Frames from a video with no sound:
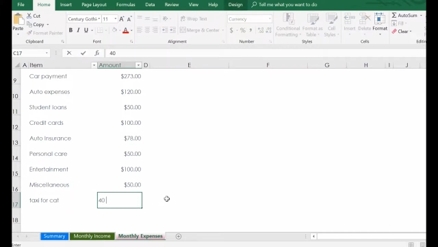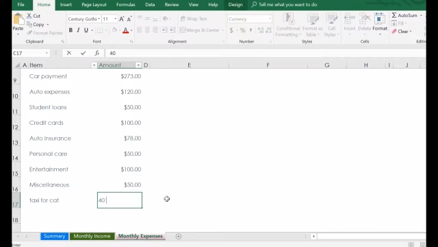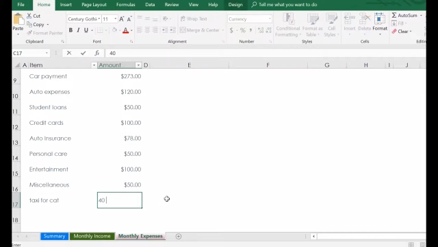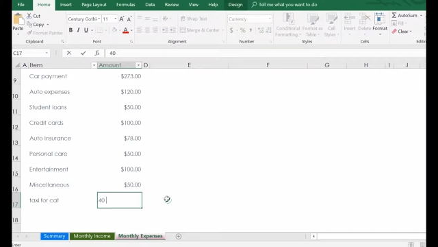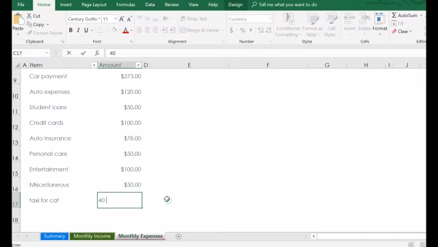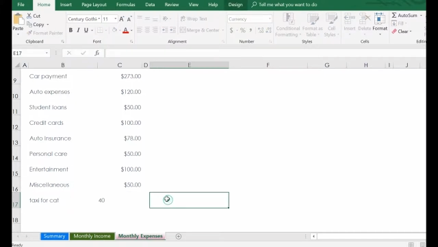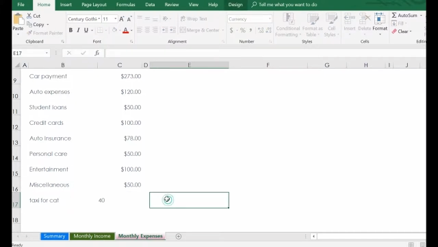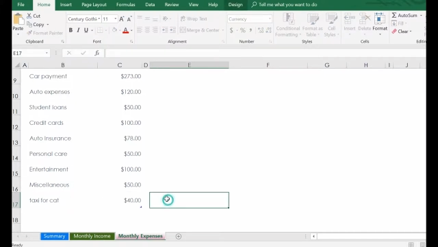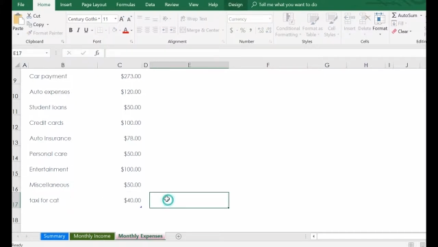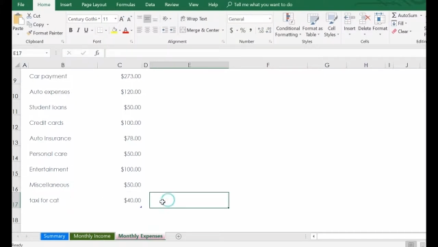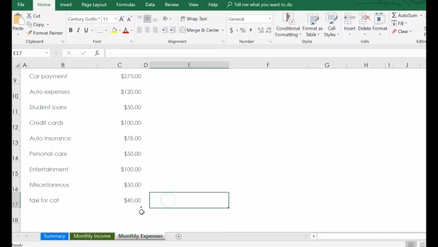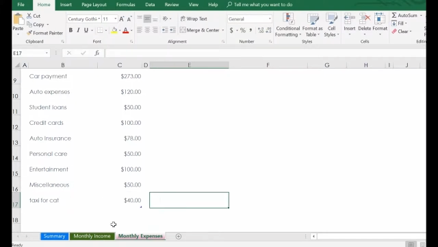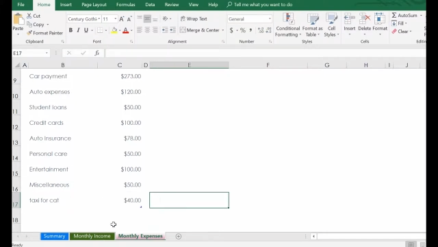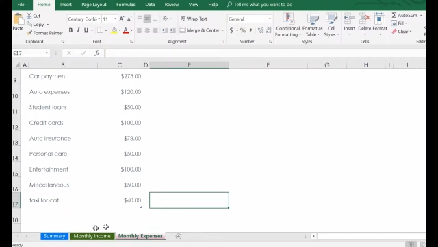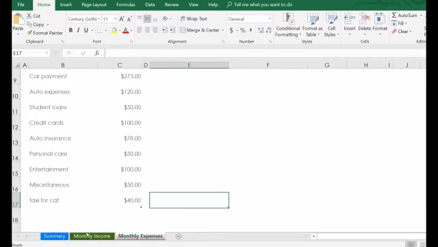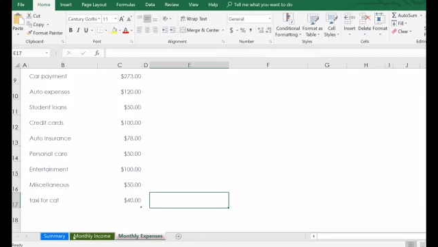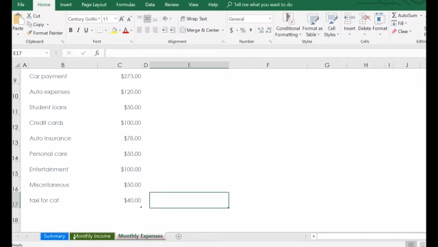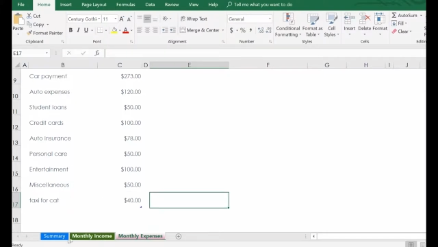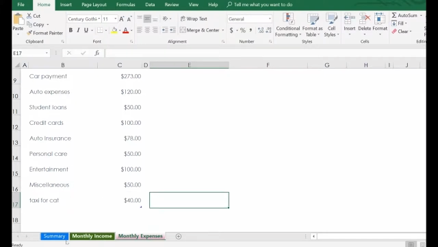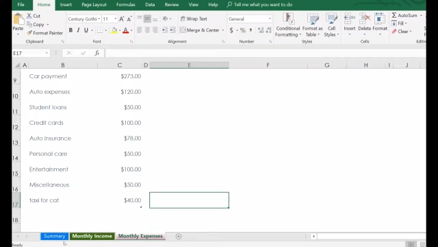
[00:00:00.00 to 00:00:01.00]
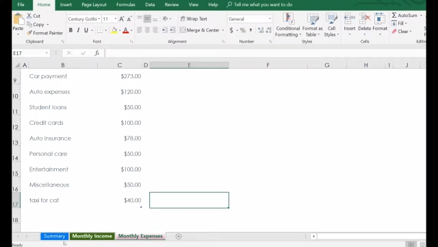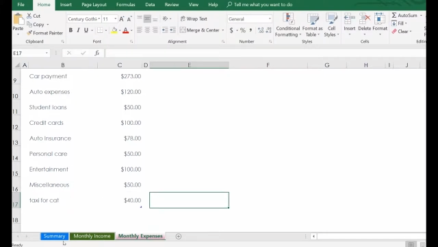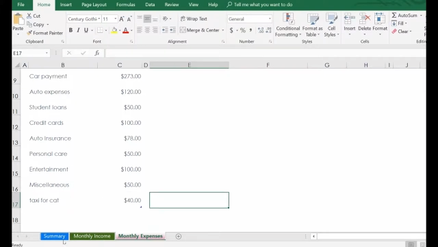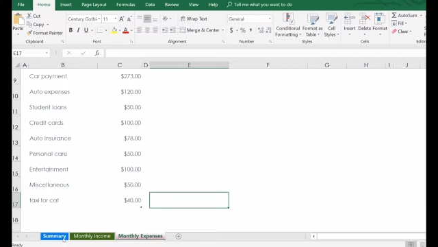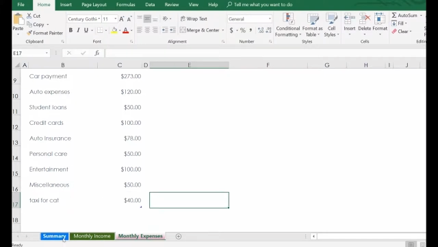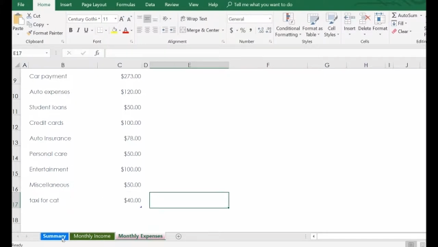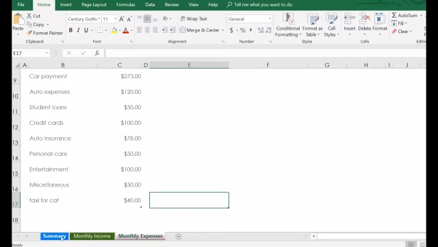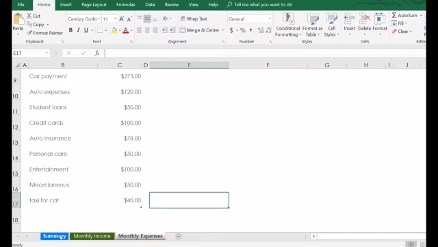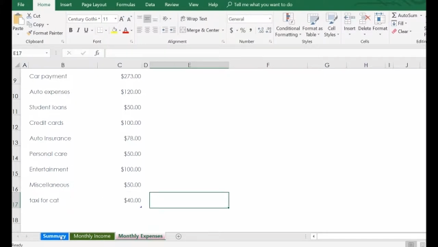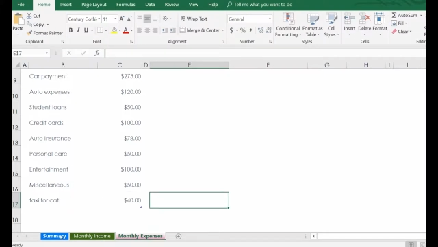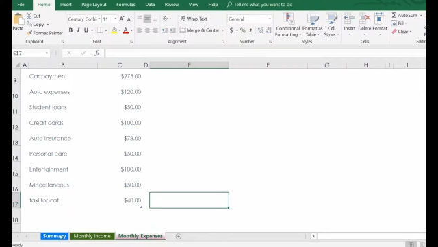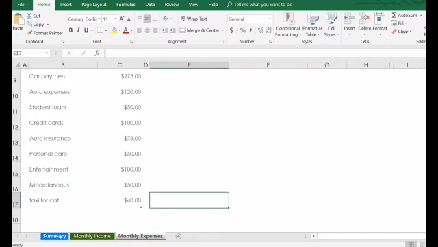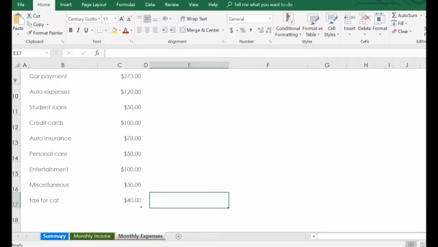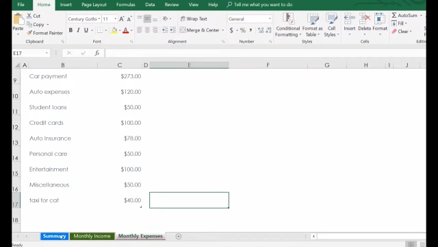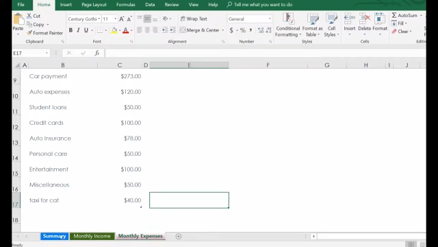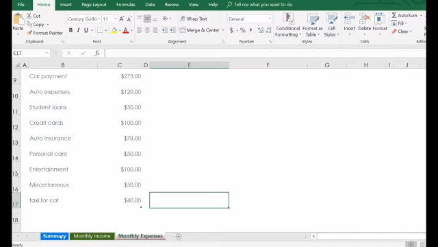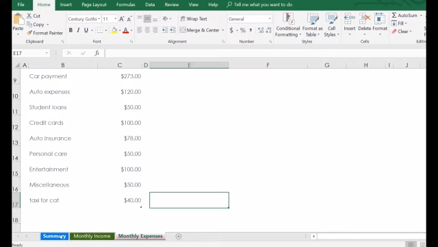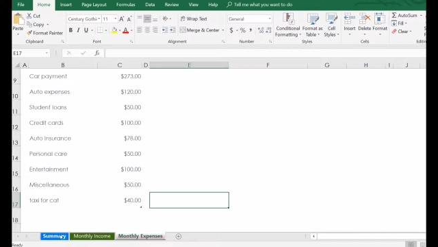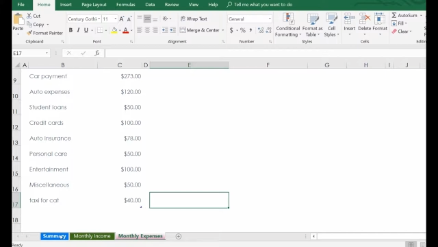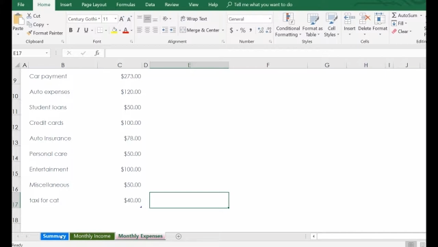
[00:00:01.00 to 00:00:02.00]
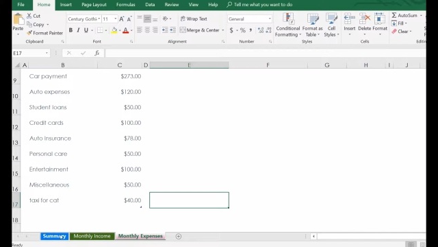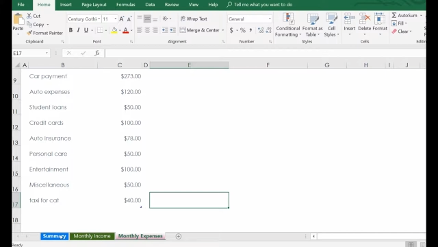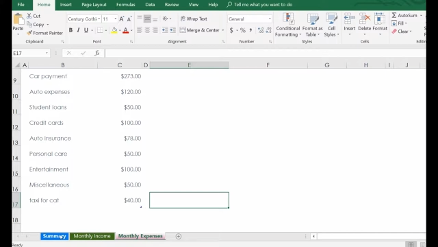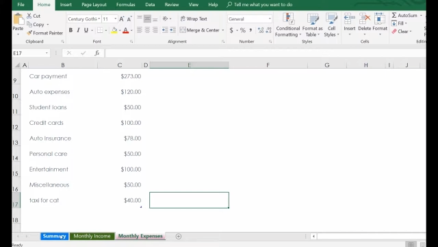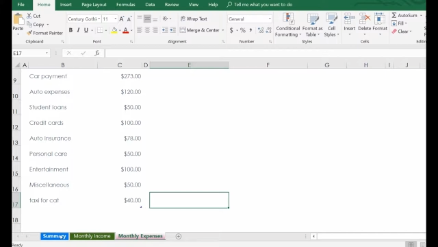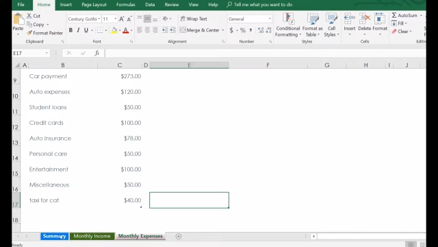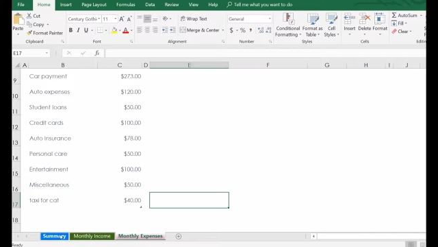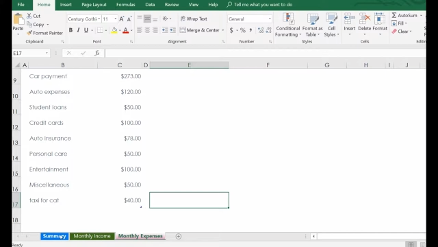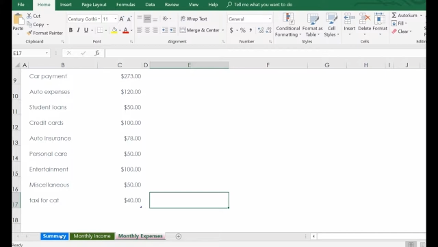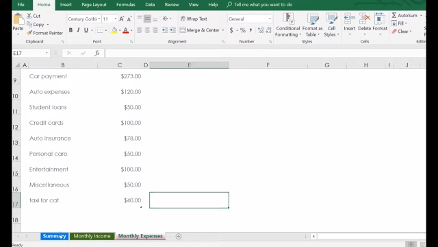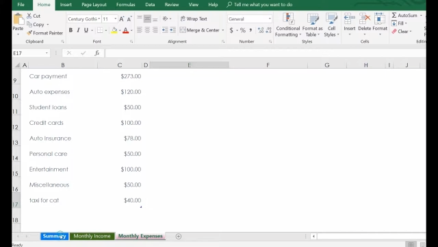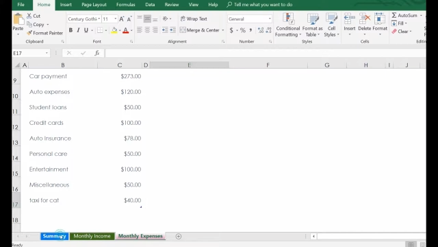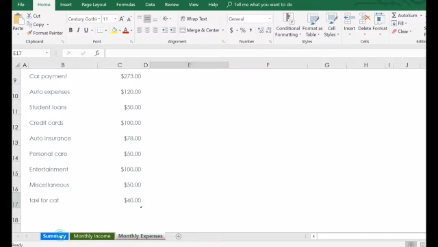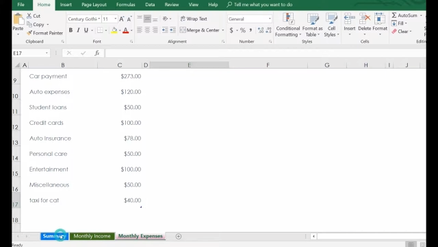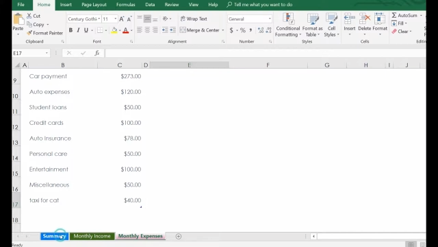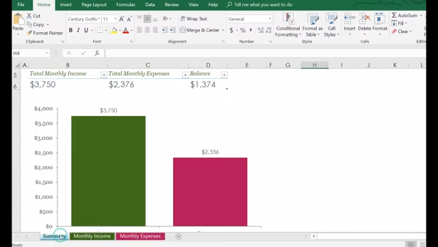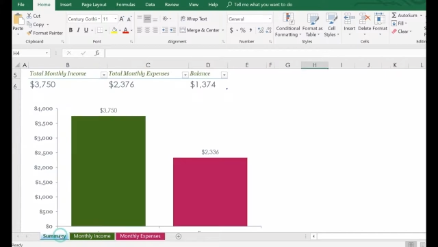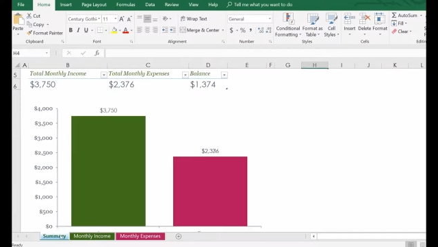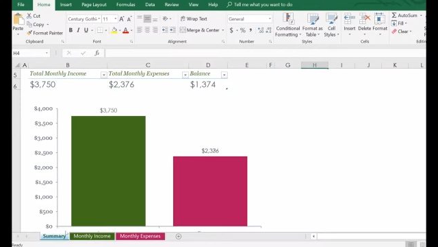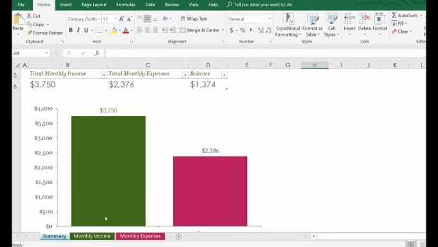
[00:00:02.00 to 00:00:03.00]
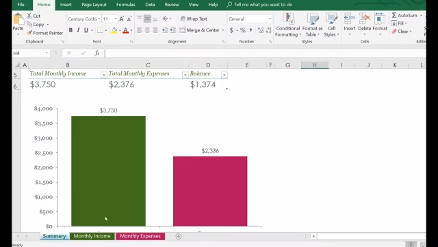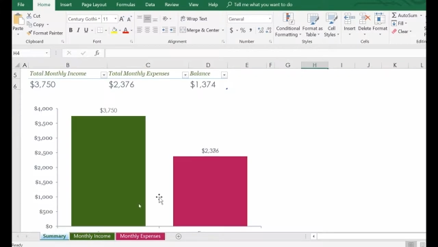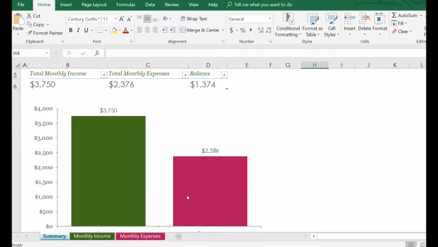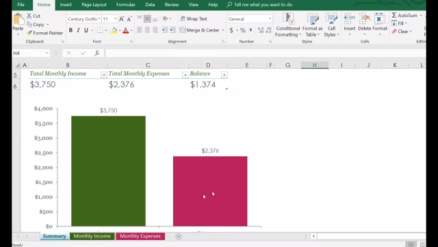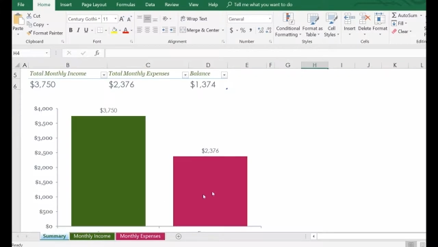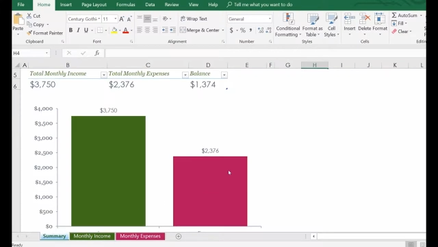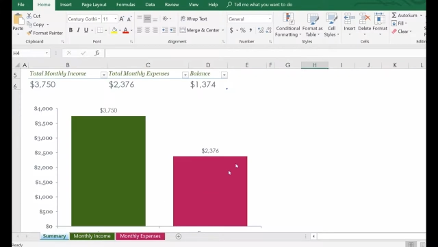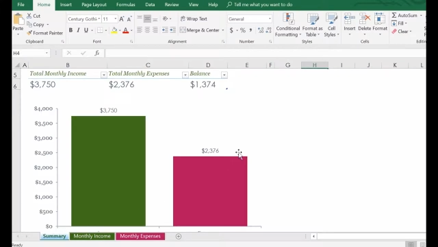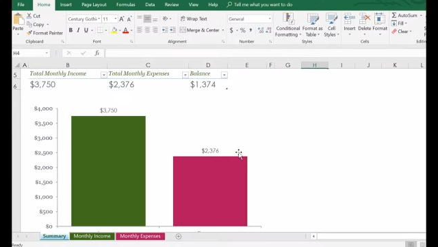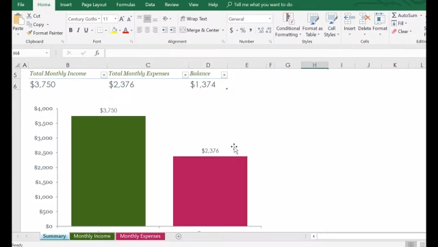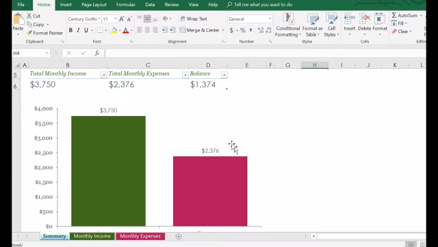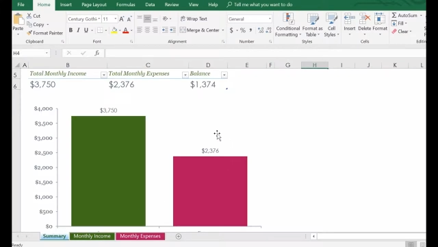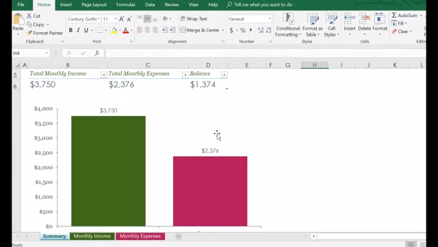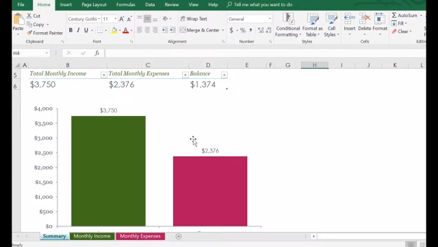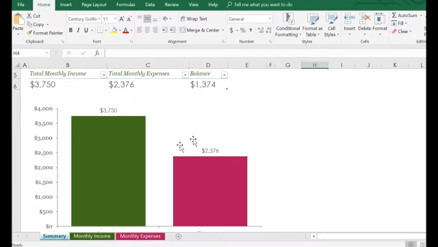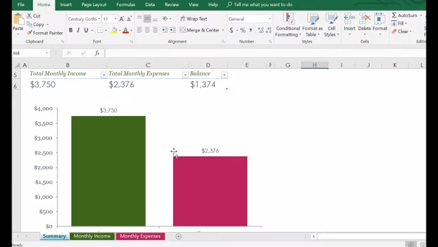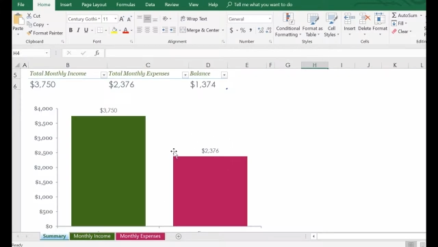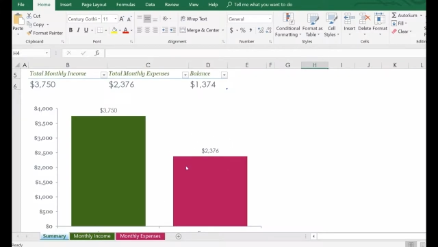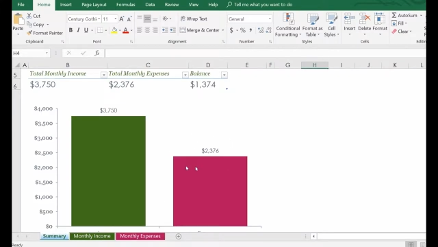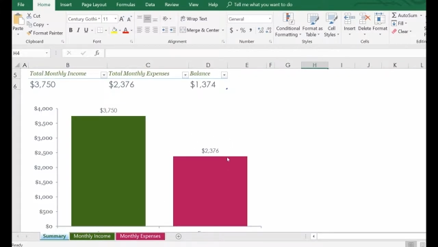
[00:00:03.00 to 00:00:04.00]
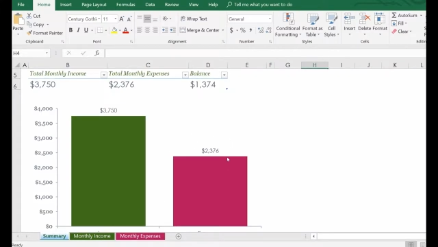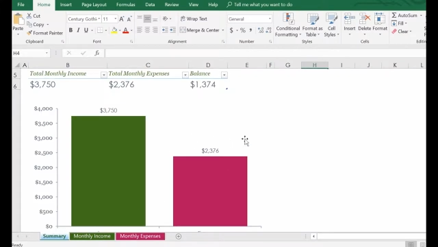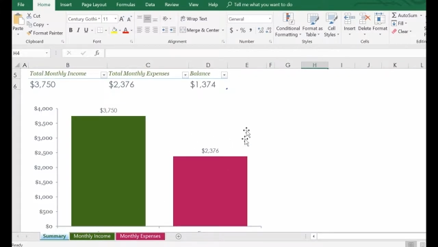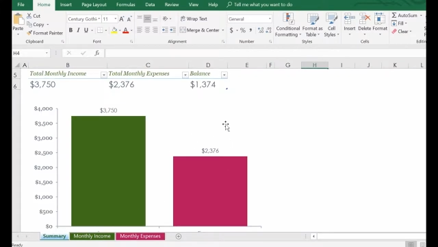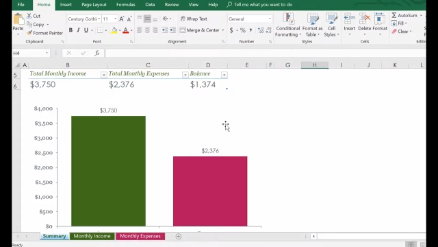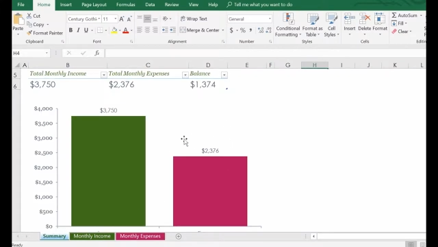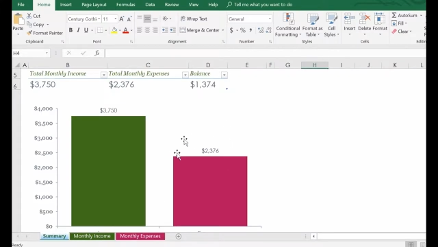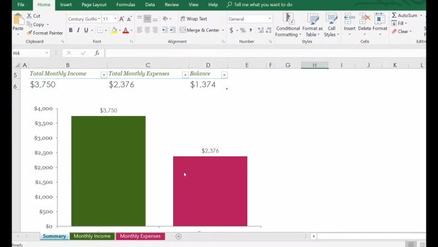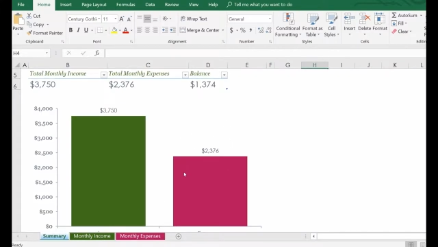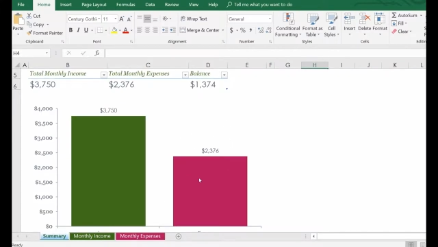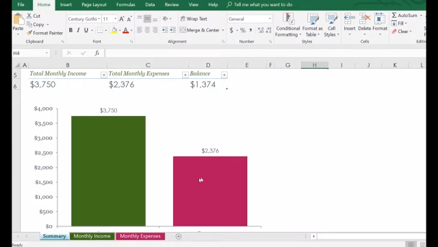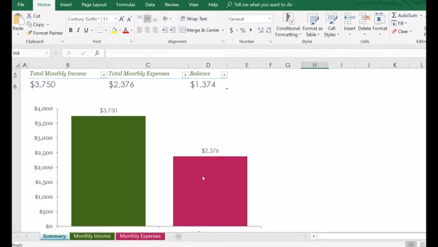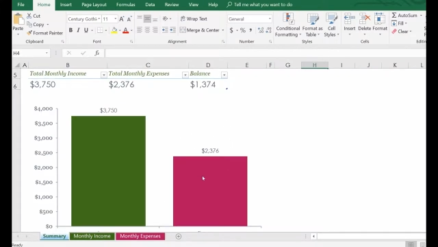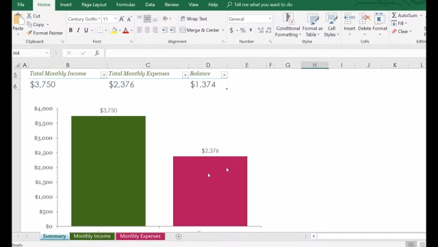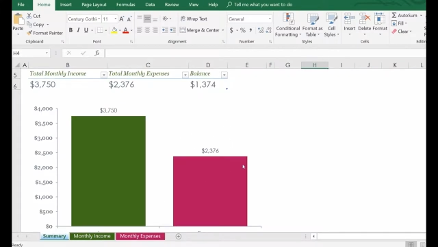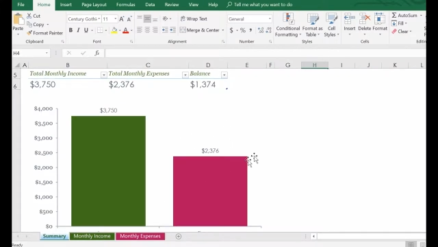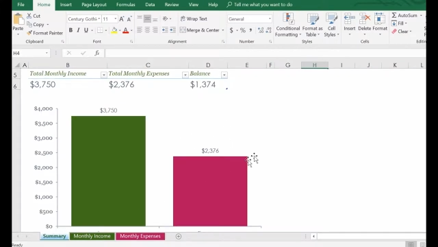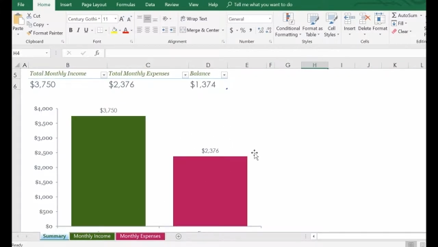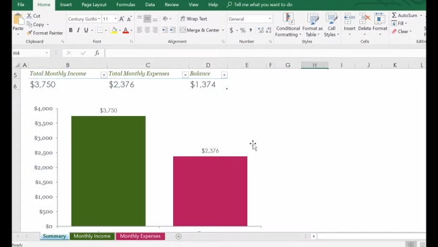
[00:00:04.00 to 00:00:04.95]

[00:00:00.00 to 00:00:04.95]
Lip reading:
(no speaker visible)